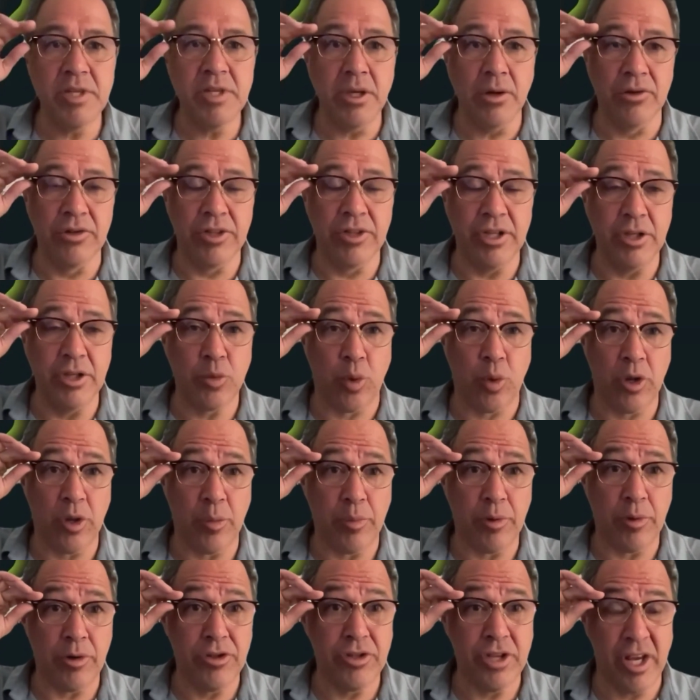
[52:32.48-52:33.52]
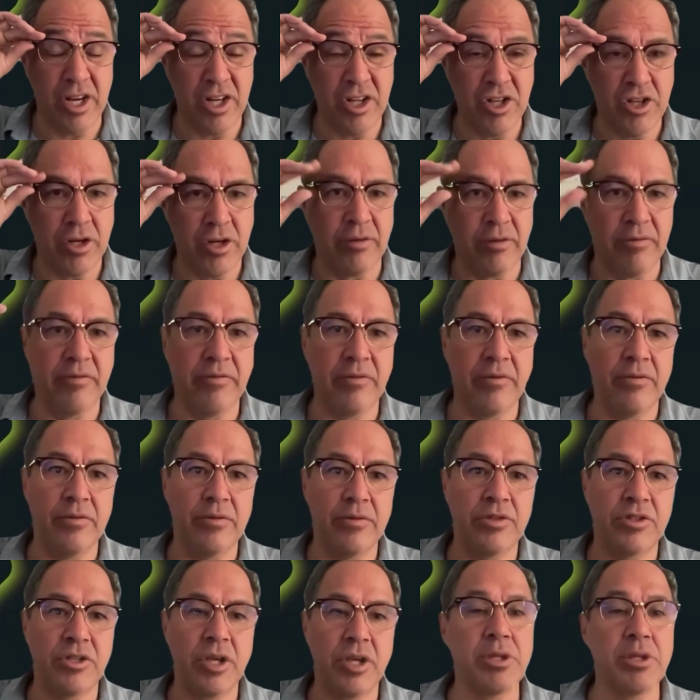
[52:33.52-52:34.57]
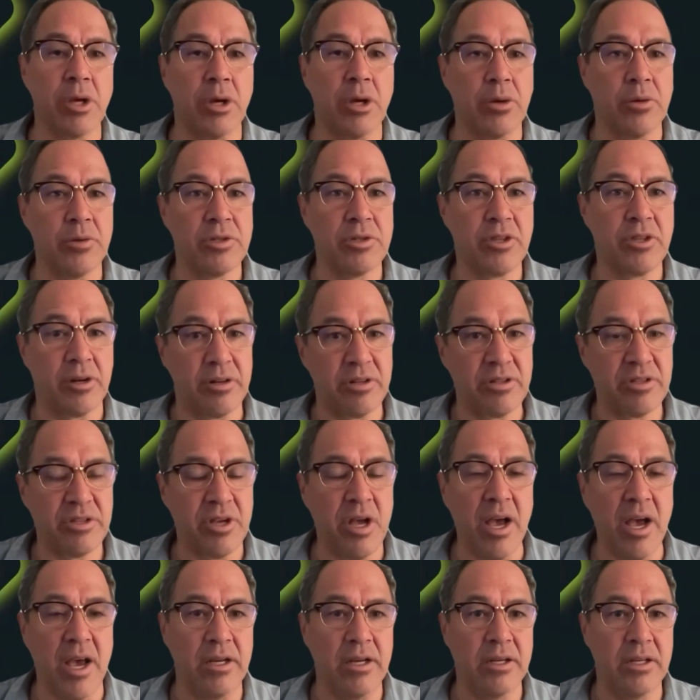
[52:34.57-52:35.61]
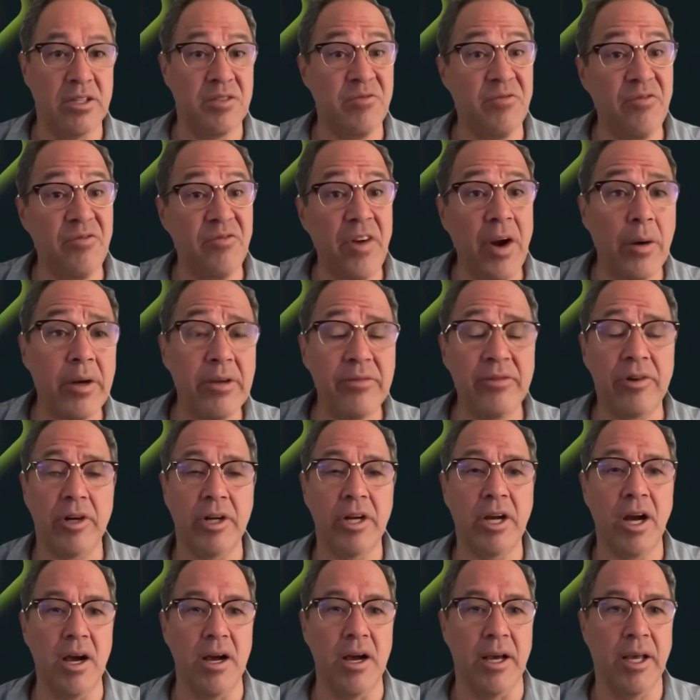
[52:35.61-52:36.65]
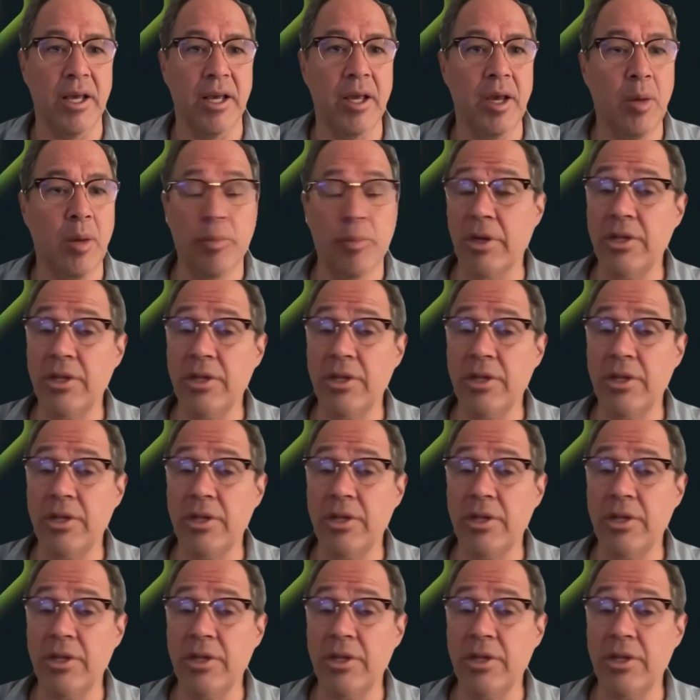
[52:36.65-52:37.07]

some TLDs where the percentage of subzones that are signed is very, very high.